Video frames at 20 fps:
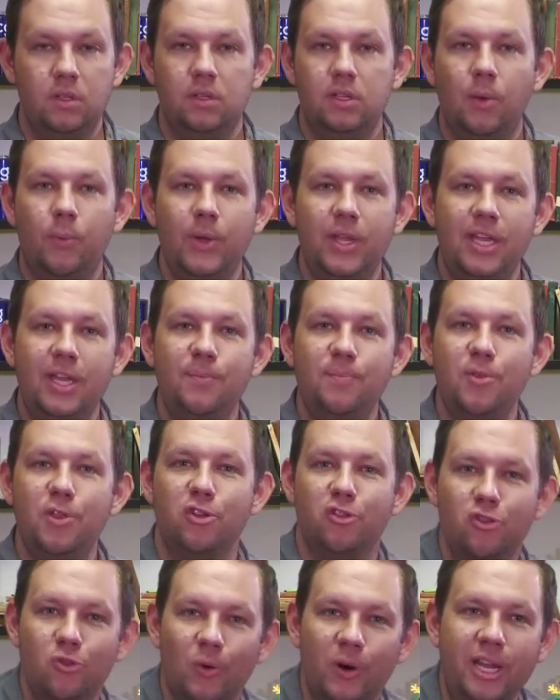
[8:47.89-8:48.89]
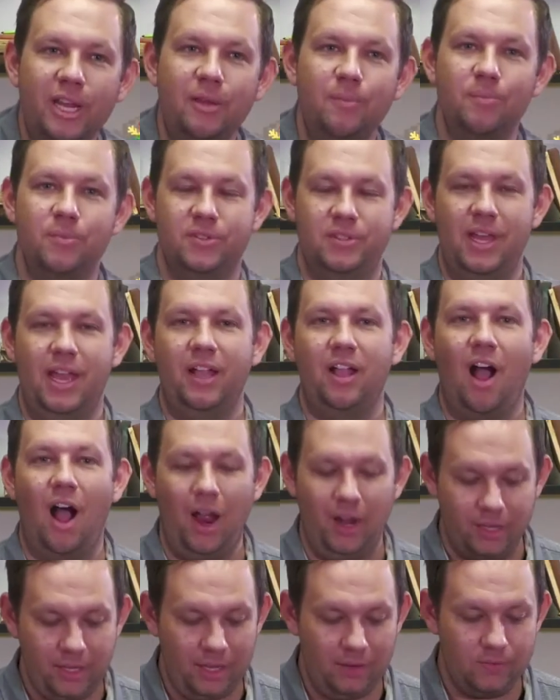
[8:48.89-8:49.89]
that we keep the dreams that
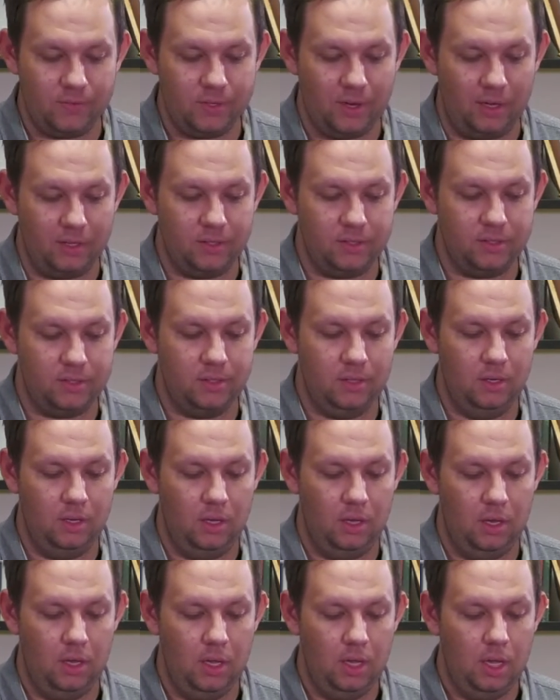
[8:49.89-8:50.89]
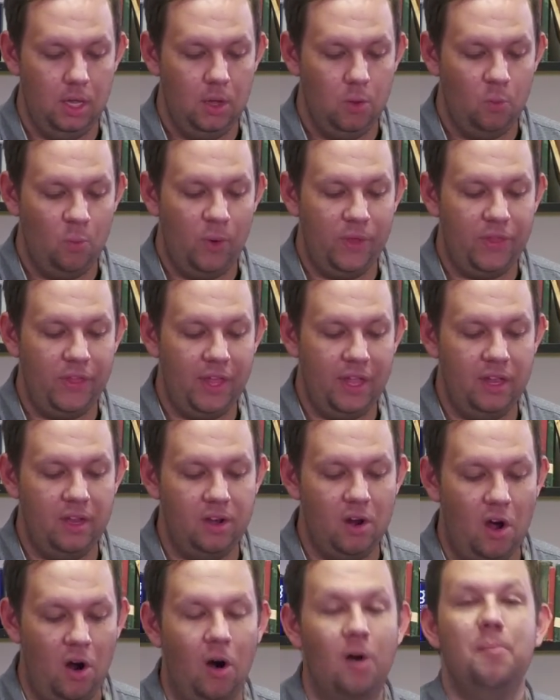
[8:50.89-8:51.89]
God gives us
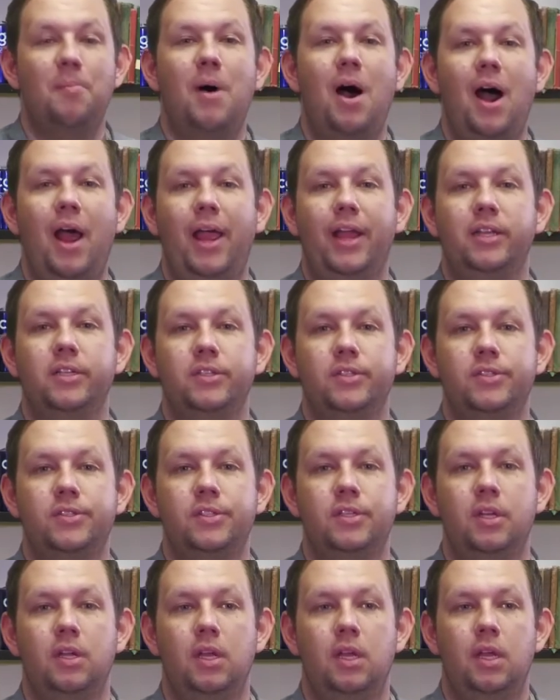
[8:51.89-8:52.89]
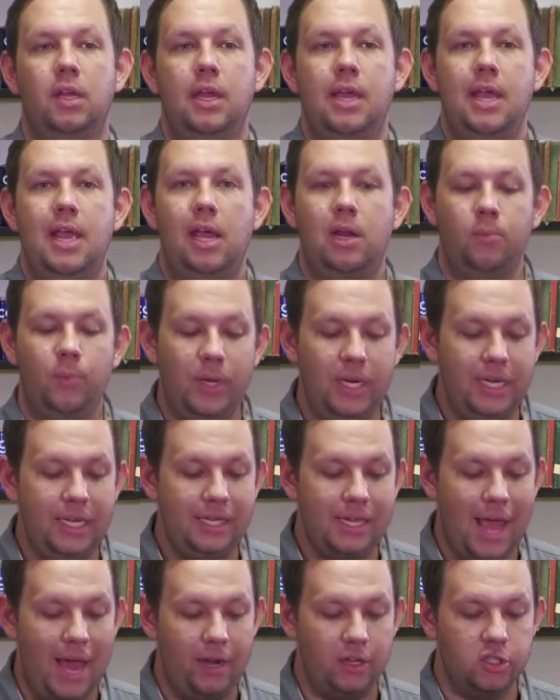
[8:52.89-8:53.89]
within our minds. And we
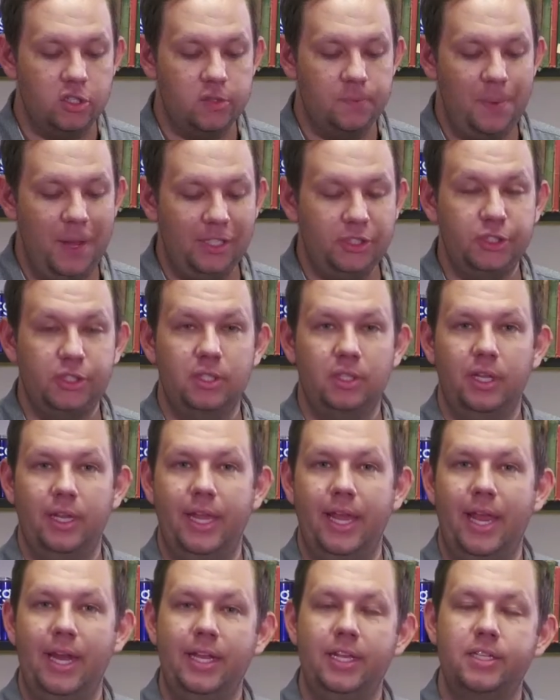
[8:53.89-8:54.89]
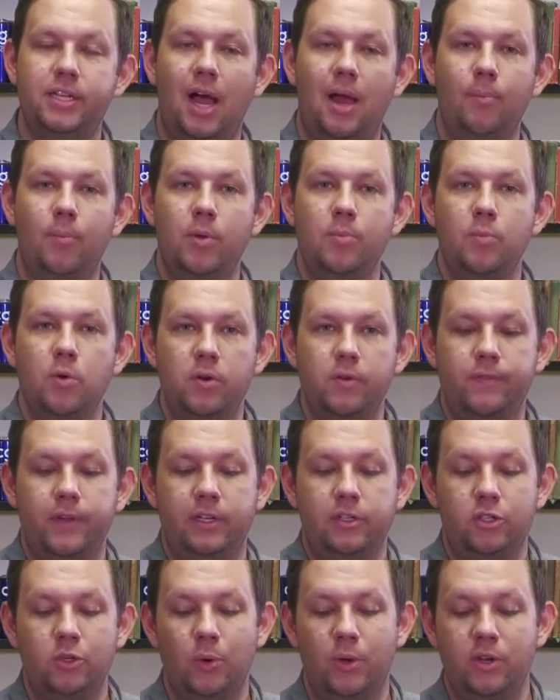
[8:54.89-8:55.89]
need that especially anytime we move
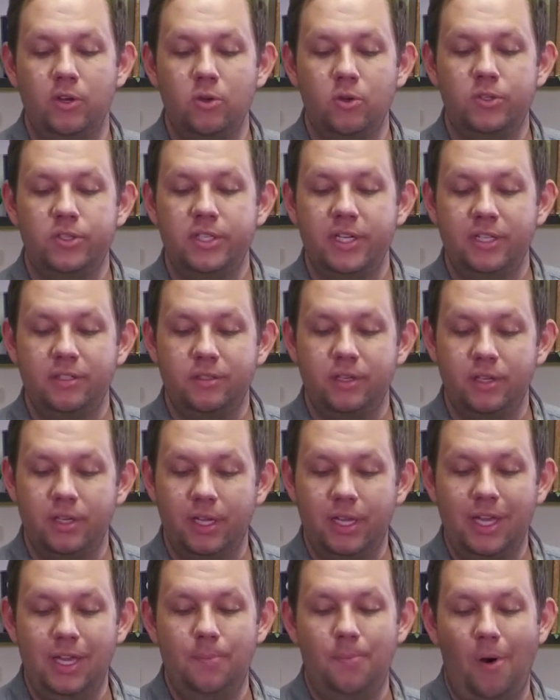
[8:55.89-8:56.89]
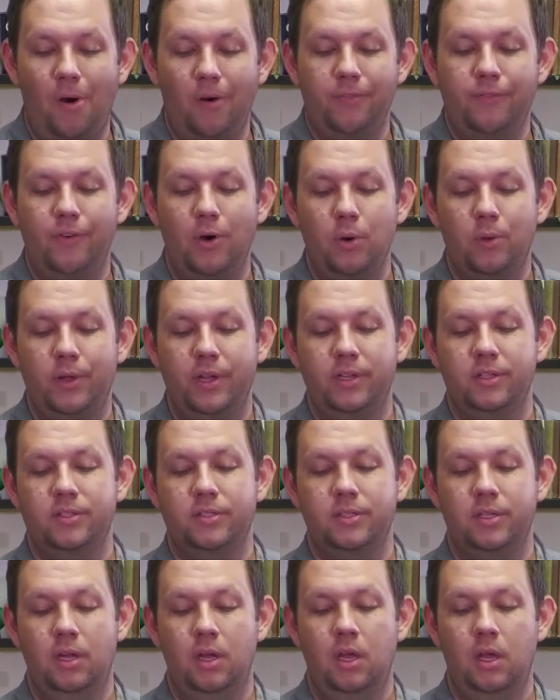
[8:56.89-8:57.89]
into a new season to keep our
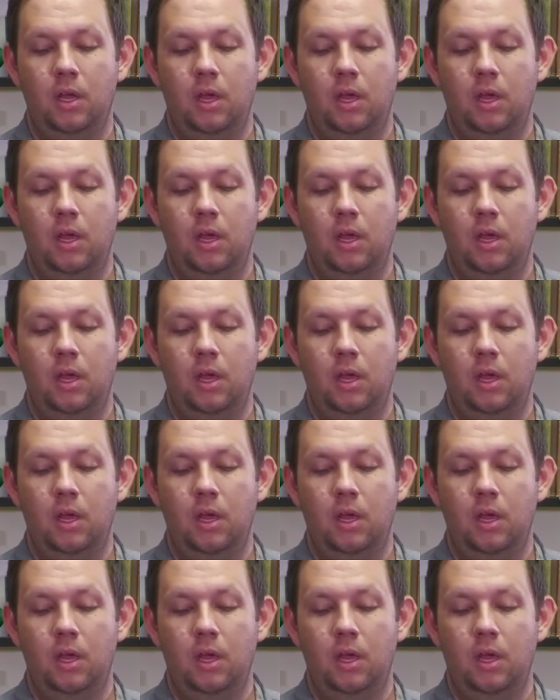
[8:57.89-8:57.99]
focus